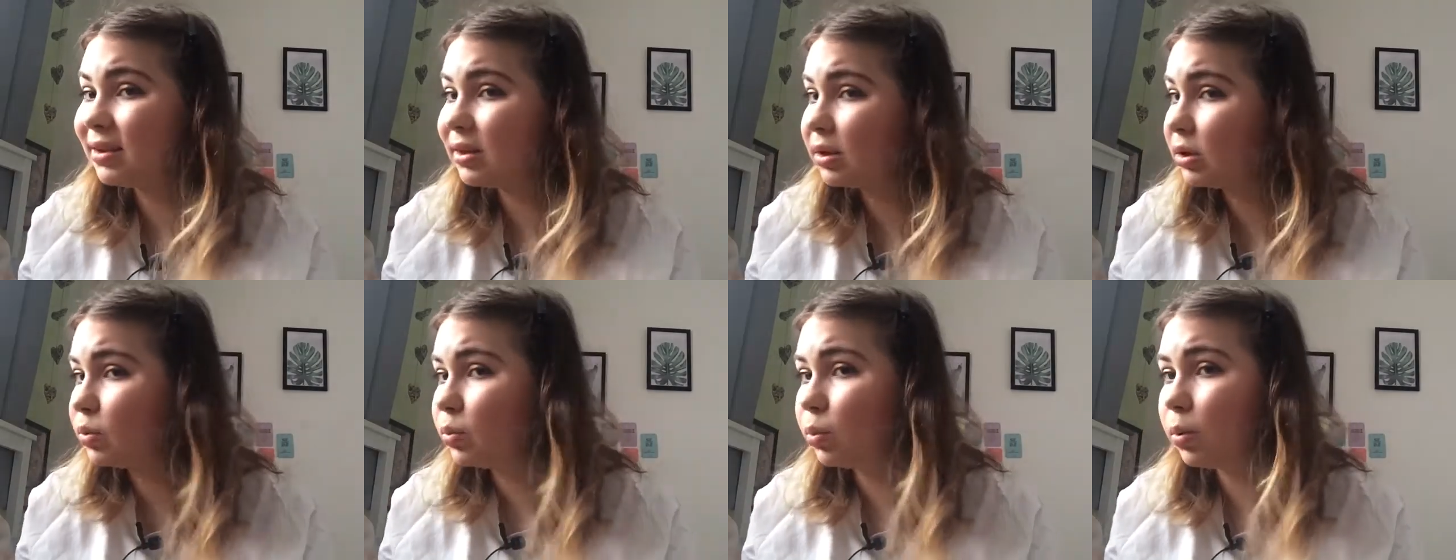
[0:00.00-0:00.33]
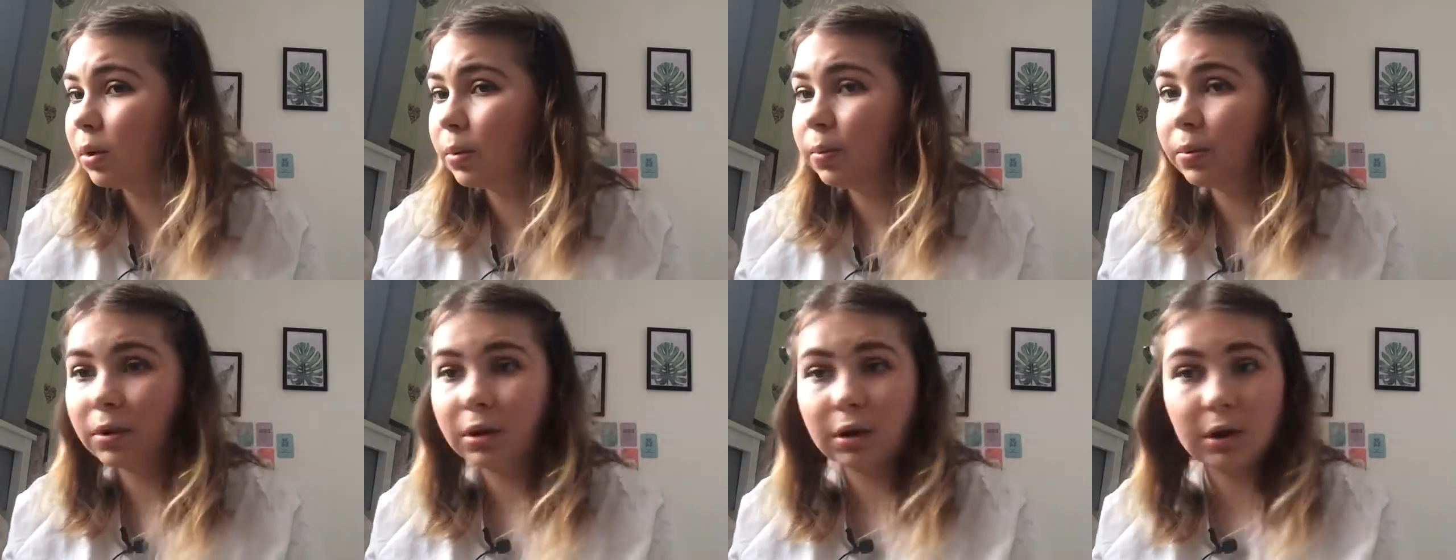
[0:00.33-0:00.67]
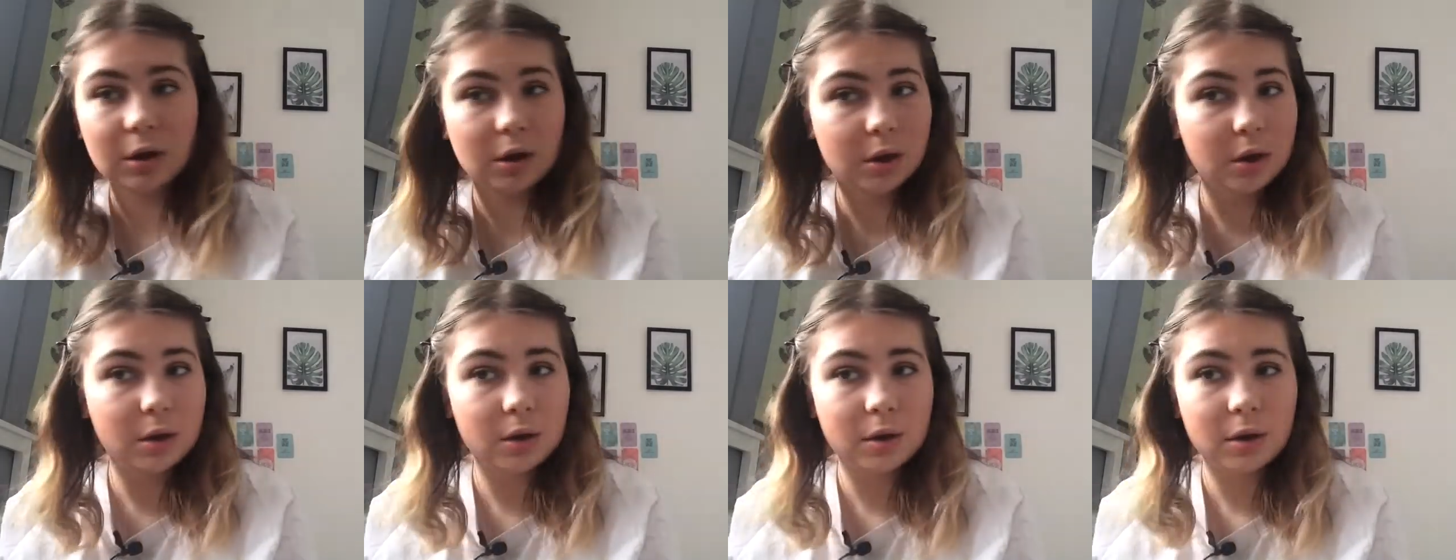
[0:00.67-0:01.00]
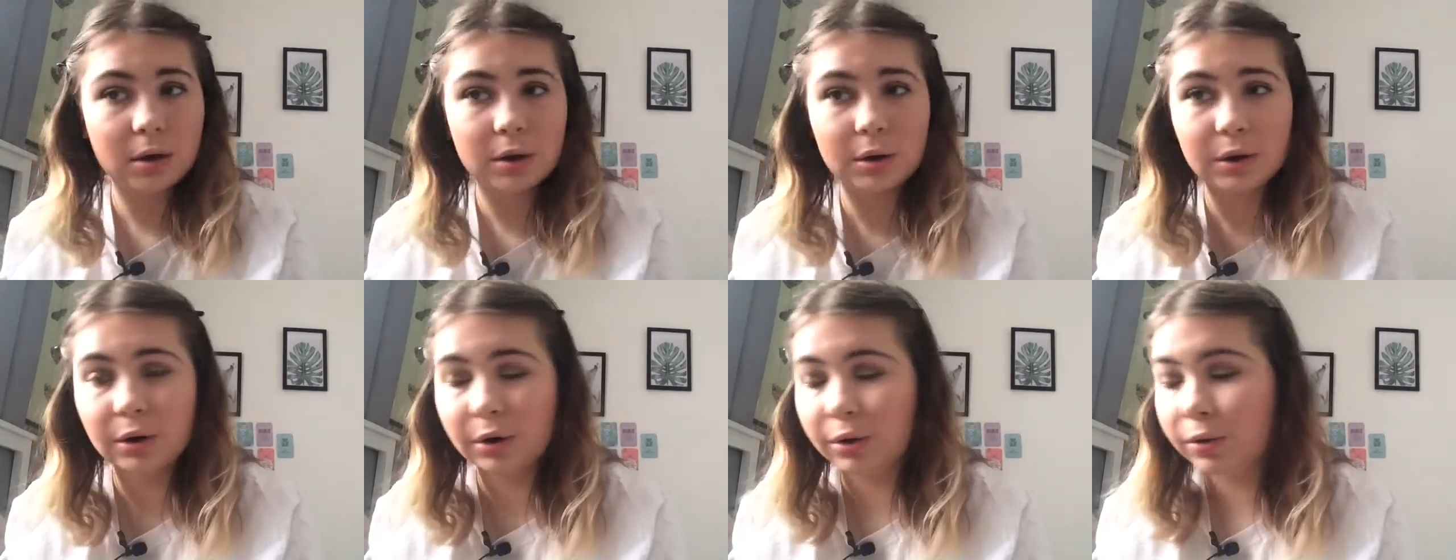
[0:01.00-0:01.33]
is what I'm gonna
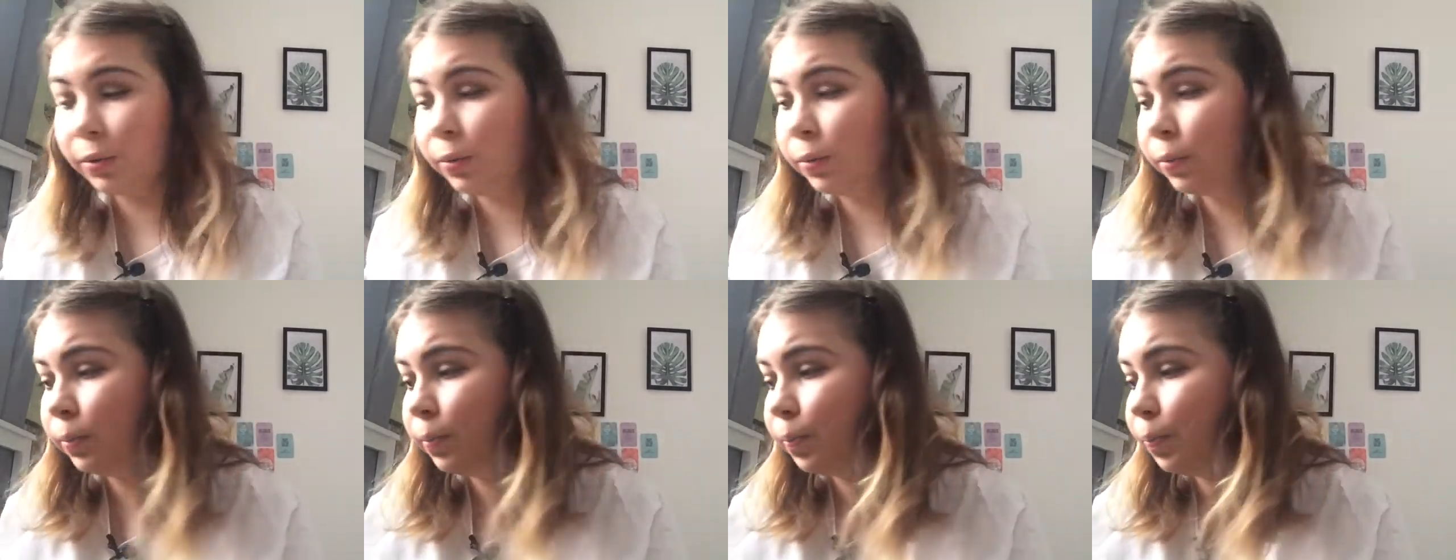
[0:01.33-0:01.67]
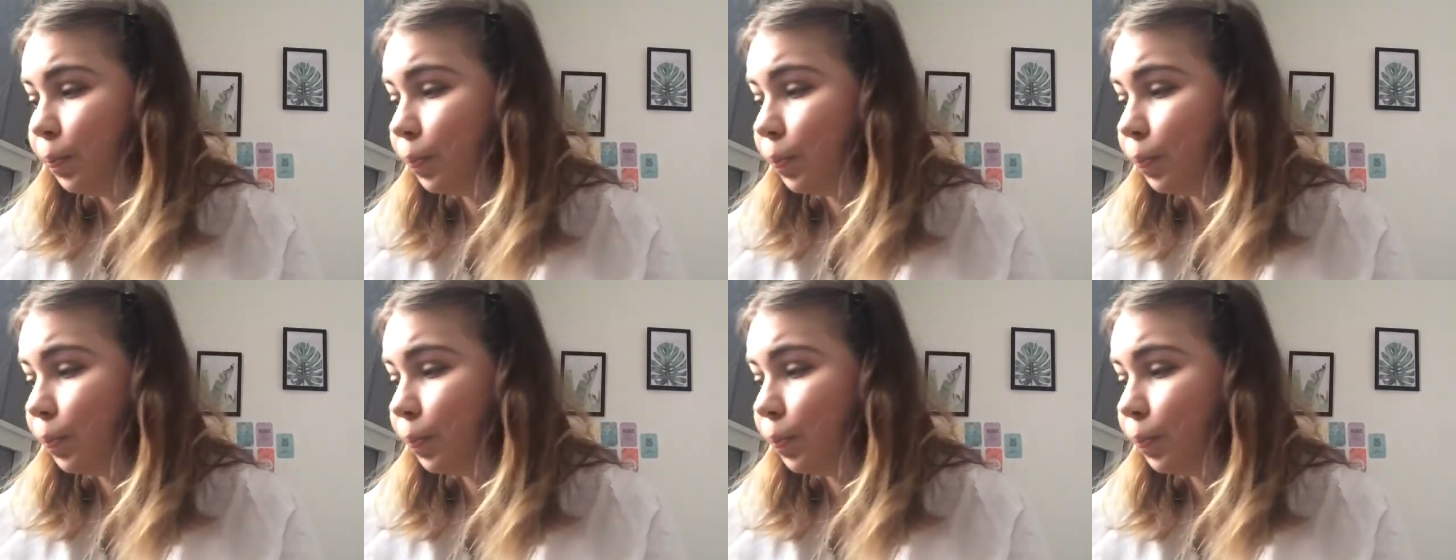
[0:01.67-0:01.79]
do.